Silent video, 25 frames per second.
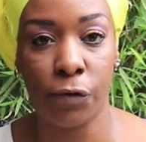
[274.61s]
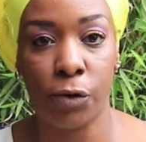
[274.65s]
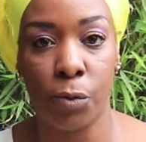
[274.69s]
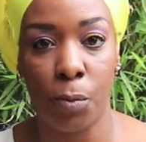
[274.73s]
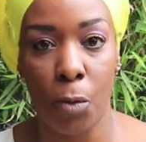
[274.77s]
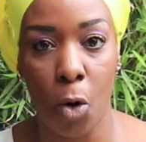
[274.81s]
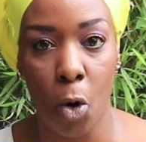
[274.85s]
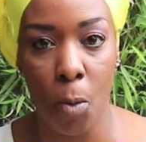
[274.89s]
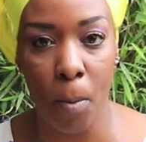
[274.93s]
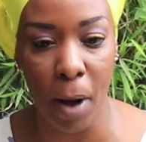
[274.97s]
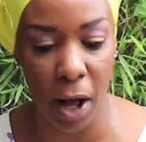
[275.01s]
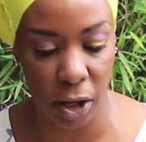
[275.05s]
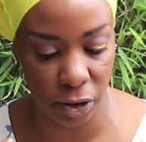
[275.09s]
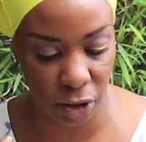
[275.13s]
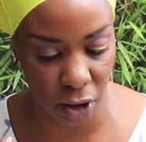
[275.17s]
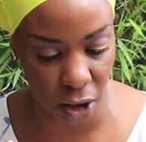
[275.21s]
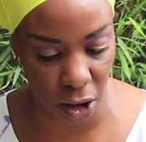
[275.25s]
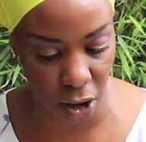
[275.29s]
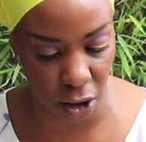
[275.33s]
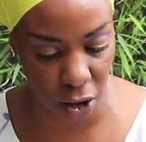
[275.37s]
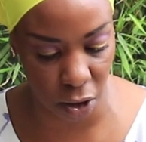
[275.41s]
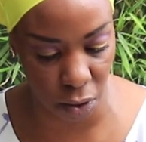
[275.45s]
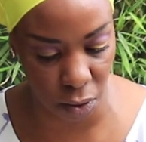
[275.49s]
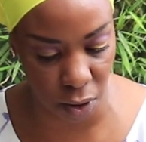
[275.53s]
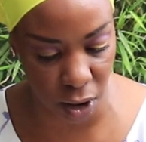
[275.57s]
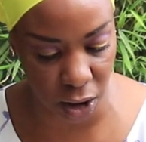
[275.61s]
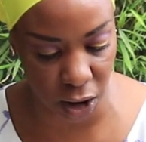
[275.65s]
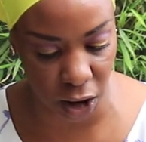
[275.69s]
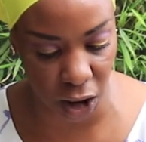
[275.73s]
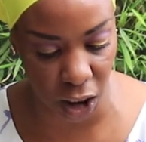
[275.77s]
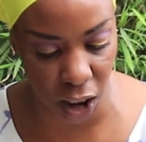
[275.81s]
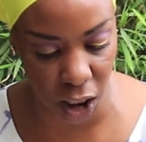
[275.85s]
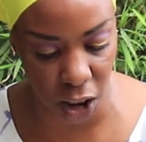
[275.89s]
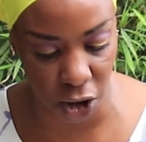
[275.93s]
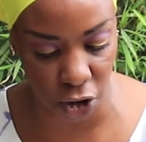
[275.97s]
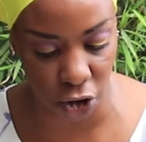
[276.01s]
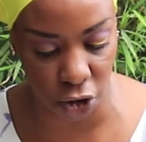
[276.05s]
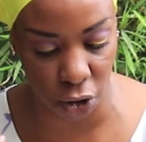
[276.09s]
mobile
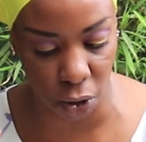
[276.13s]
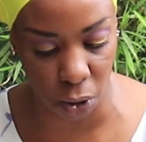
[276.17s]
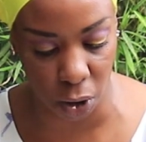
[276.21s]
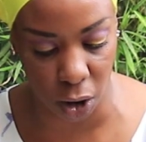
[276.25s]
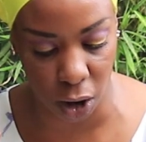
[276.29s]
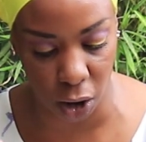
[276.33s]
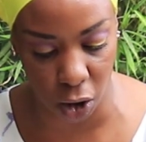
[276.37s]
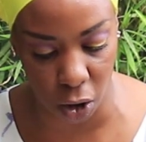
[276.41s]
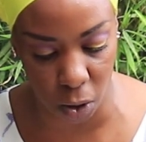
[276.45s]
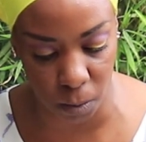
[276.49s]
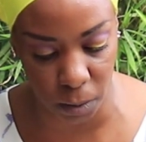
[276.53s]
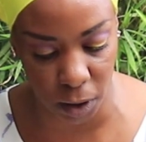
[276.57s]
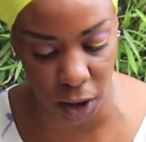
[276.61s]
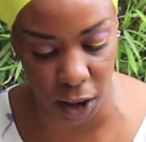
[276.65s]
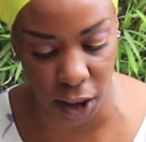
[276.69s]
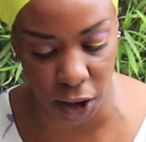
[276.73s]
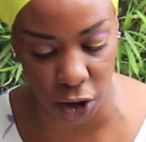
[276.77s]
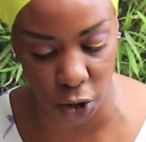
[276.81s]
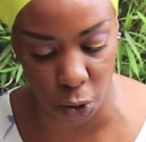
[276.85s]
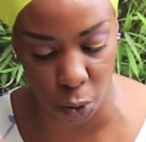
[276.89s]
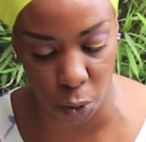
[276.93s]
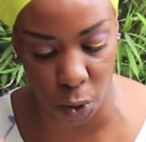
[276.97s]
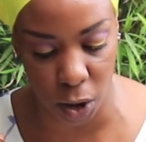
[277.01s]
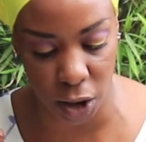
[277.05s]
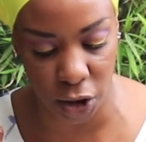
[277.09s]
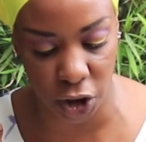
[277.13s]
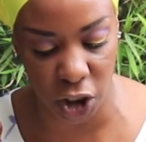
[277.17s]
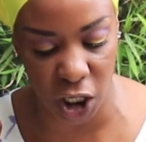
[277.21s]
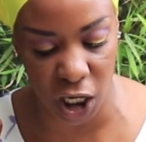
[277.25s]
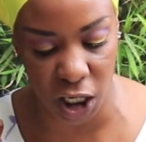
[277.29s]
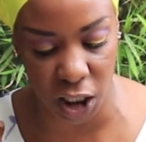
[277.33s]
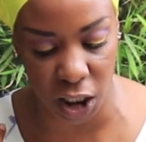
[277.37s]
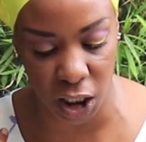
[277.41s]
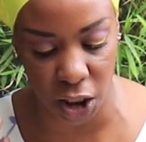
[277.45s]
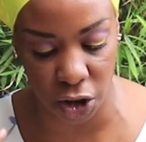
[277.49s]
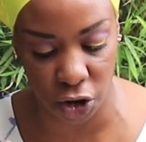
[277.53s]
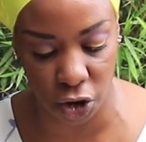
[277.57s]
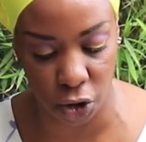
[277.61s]
security issue globally, to which
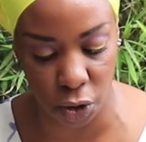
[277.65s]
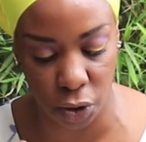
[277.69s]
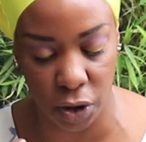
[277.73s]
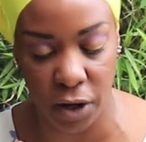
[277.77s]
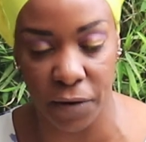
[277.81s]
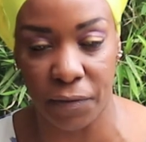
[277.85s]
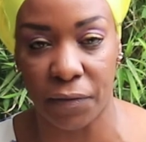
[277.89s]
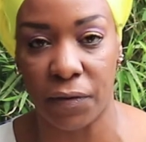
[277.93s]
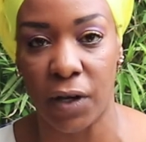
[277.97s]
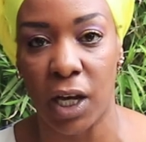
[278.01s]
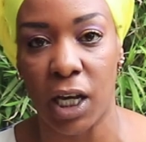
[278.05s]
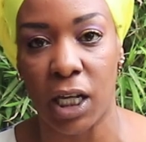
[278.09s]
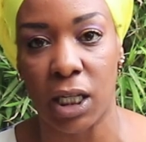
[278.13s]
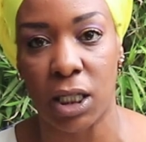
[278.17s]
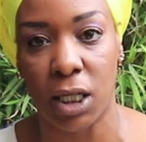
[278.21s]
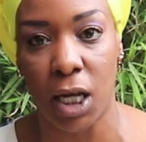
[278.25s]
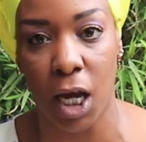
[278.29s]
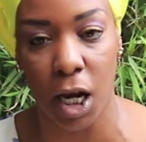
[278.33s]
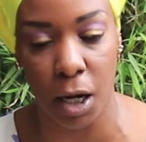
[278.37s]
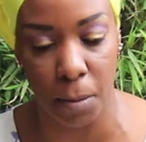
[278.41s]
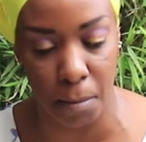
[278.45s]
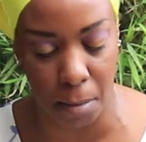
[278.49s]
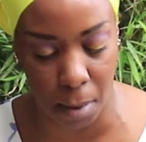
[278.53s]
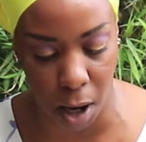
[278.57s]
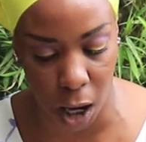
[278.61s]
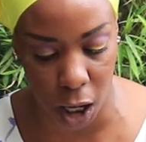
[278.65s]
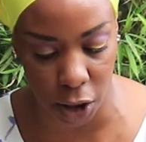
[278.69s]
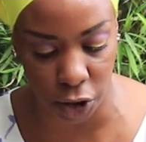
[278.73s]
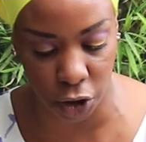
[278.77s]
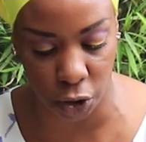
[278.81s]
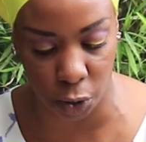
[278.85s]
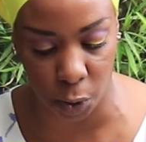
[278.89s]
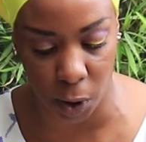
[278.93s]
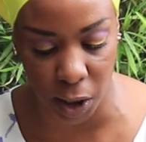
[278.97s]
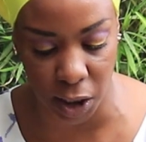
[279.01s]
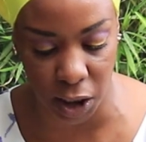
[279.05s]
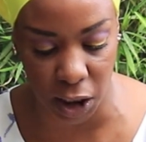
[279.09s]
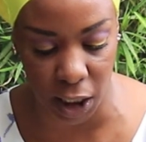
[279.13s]
it issued a fix in March
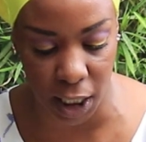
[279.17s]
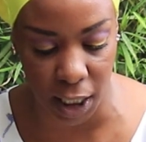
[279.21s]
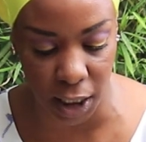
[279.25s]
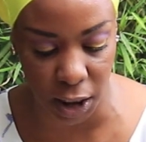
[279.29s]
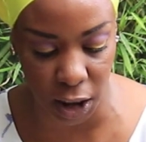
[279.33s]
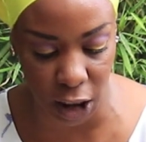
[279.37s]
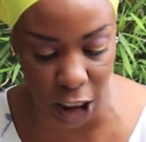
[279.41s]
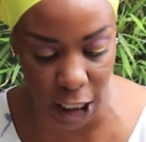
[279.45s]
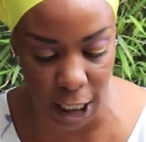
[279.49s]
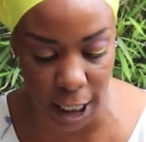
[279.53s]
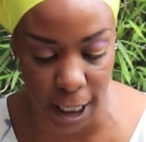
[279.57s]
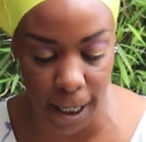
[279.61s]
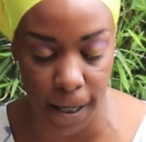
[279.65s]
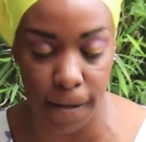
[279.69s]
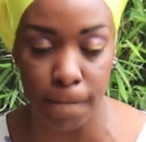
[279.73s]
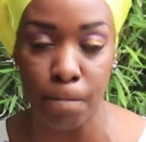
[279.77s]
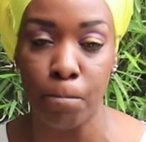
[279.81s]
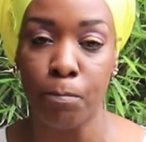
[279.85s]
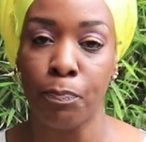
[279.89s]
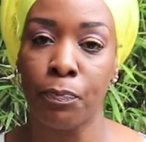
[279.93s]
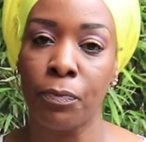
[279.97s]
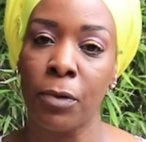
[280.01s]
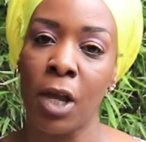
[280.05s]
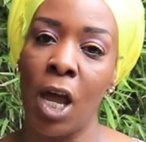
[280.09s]
2018.